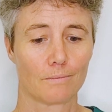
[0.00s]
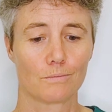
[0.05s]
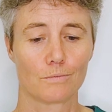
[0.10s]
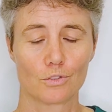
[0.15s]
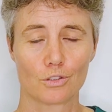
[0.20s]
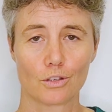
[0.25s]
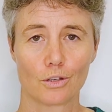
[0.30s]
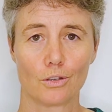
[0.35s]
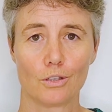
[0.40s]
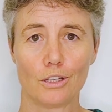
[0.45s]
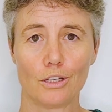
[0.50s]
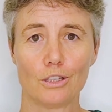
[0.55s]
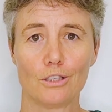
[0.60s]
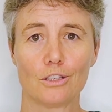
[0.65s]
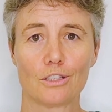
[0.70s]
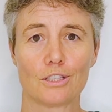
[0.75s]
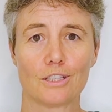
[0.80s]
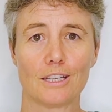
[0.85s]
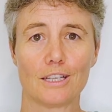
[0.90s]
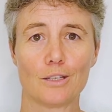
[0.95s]
showing you
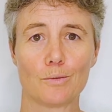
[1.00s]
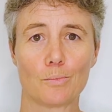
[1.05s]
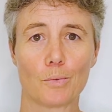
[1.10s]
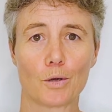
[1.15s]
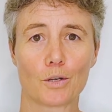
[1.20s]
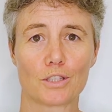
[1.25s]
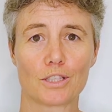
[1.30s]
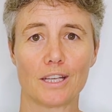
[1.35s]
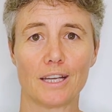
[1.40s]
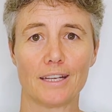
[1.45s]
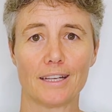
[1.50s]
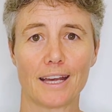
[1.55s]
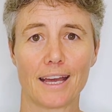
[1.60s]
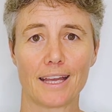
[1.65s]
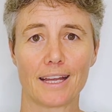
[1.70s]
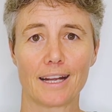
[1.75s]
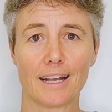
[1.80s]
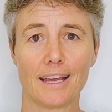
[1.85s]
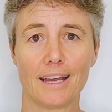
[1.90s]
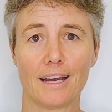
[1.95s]
just need to push that
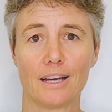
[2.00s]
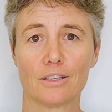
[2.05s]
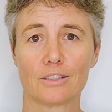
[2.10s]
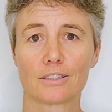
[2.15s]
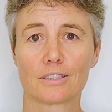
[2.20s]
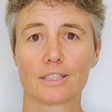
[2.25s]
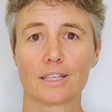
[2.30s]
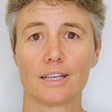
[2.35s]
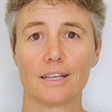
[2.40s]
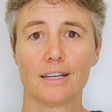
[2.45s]
nail out.